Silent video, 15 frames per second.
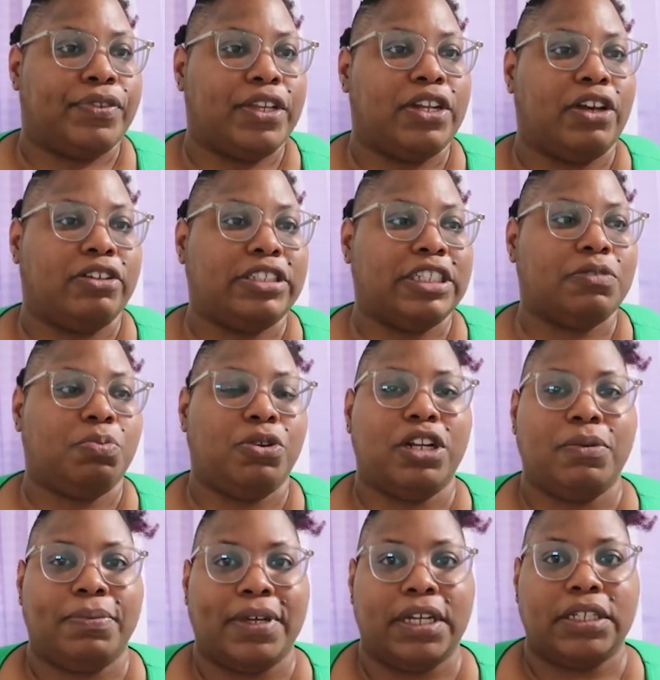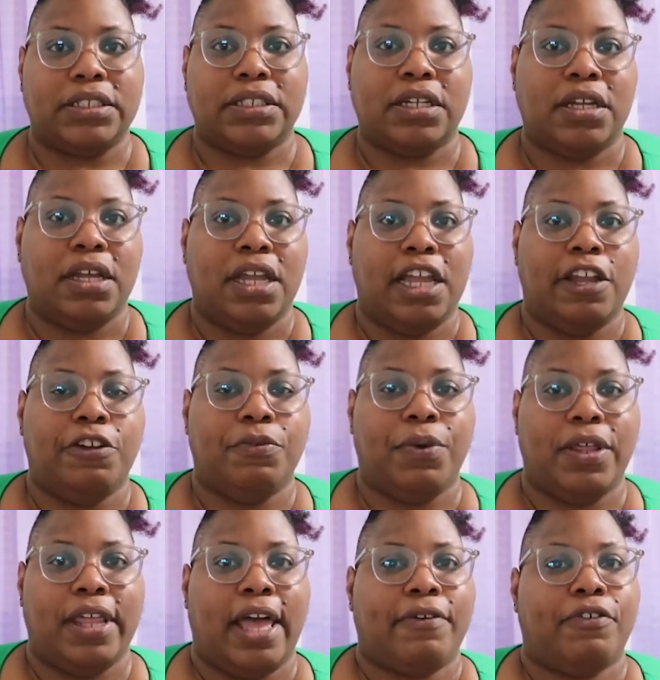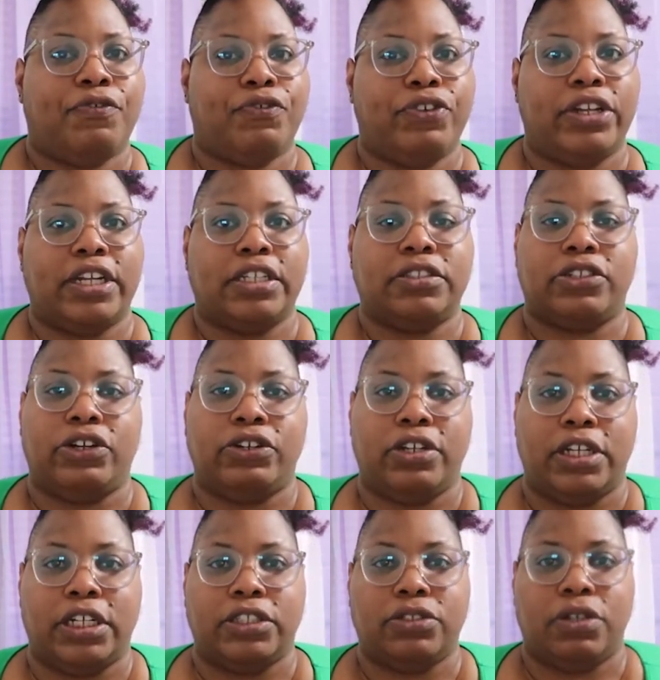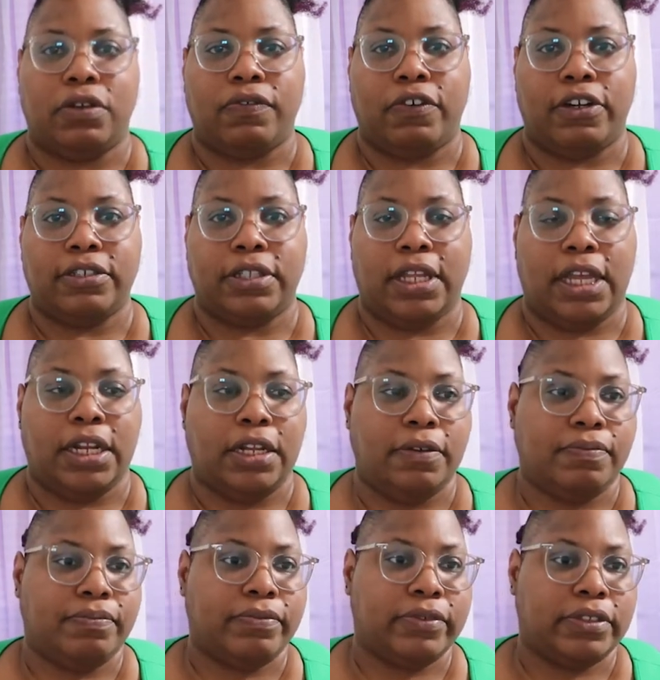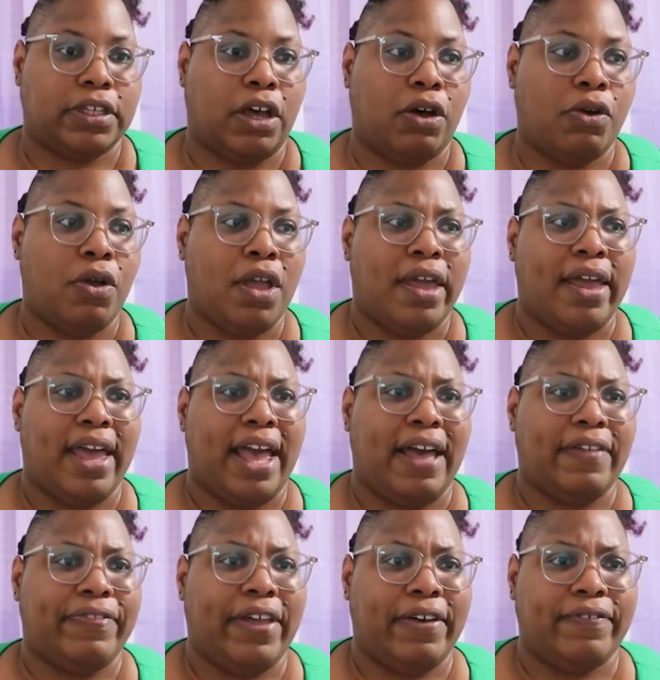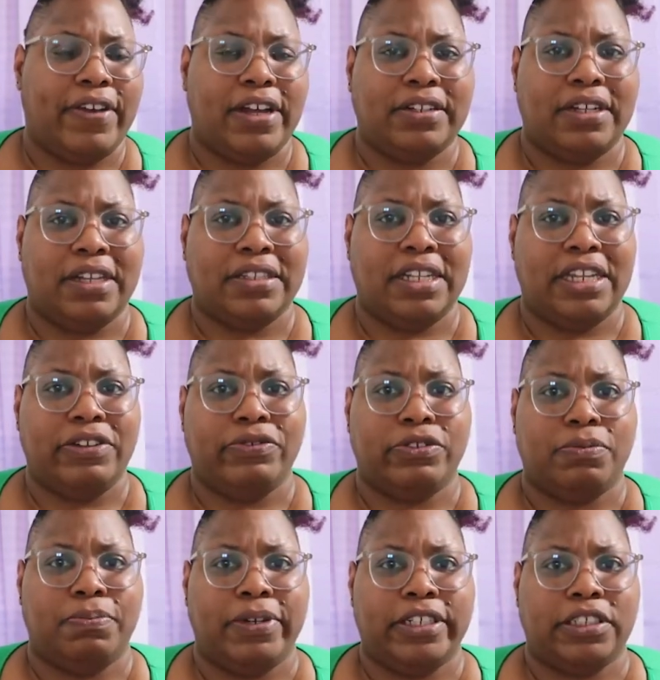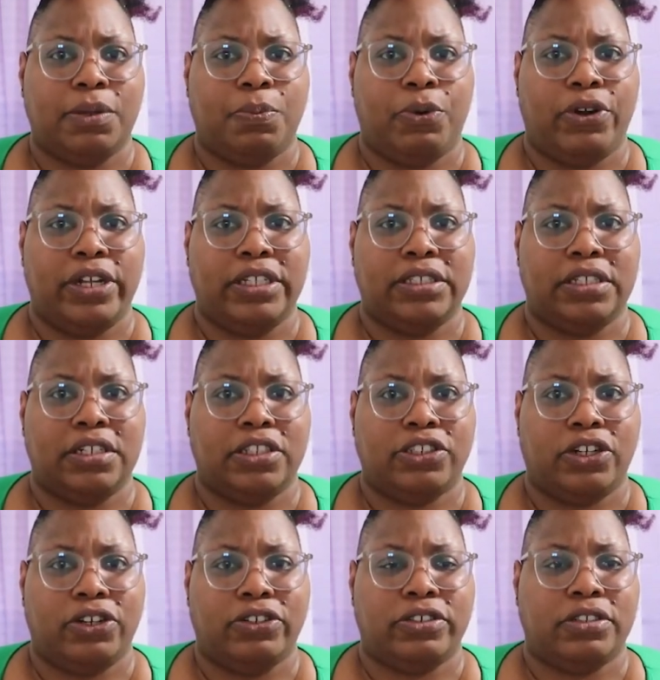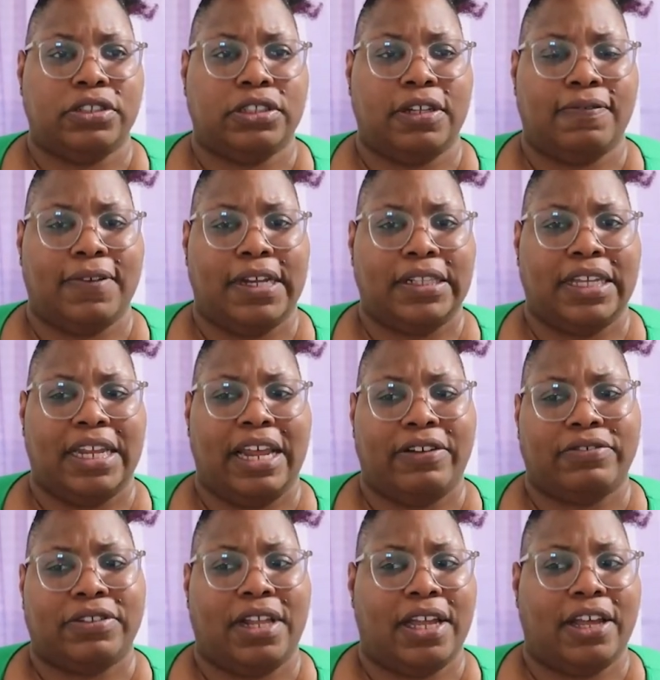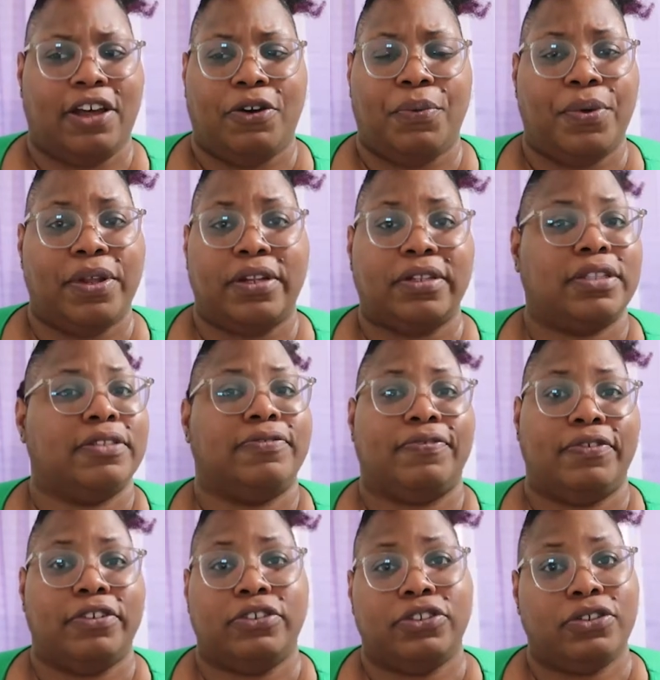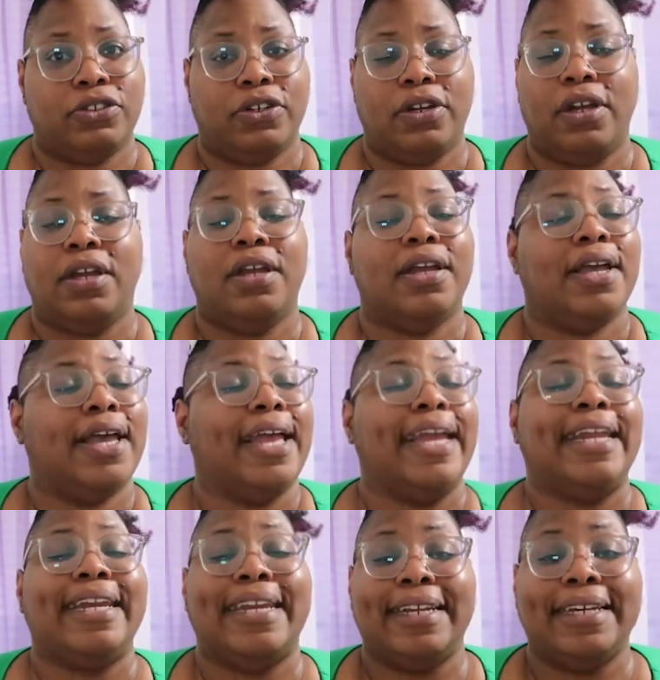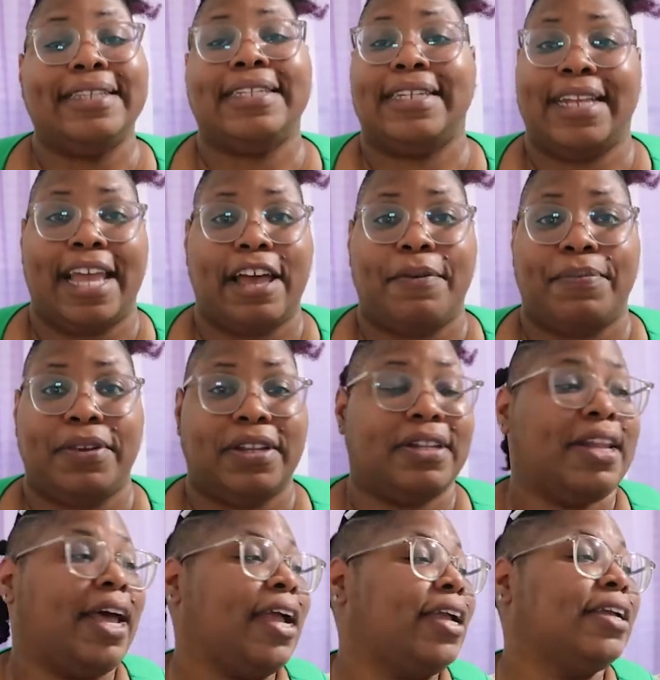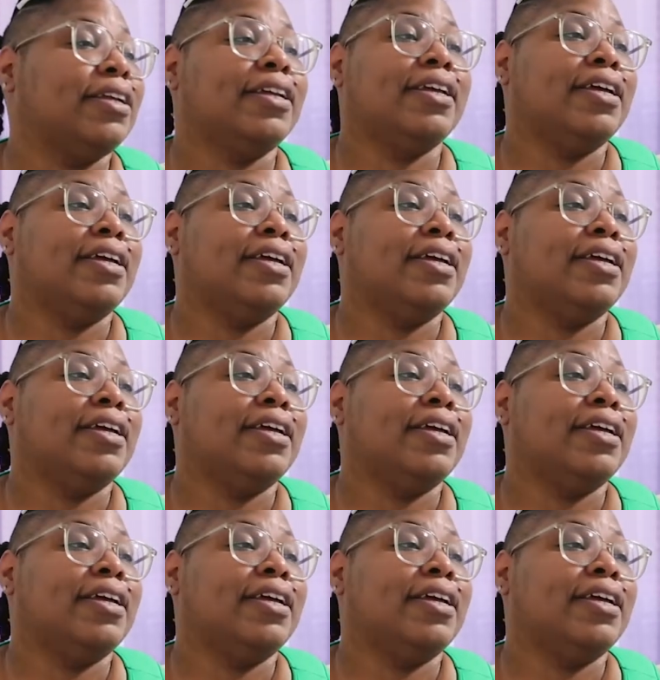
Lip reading: you know, just pretty much he'd rather have a freak and turn her into a first lady. So after I found out that he was a bishop, or he's in the church and stuff like that, I was like, oh well, for sure ain't nothing happening. Like,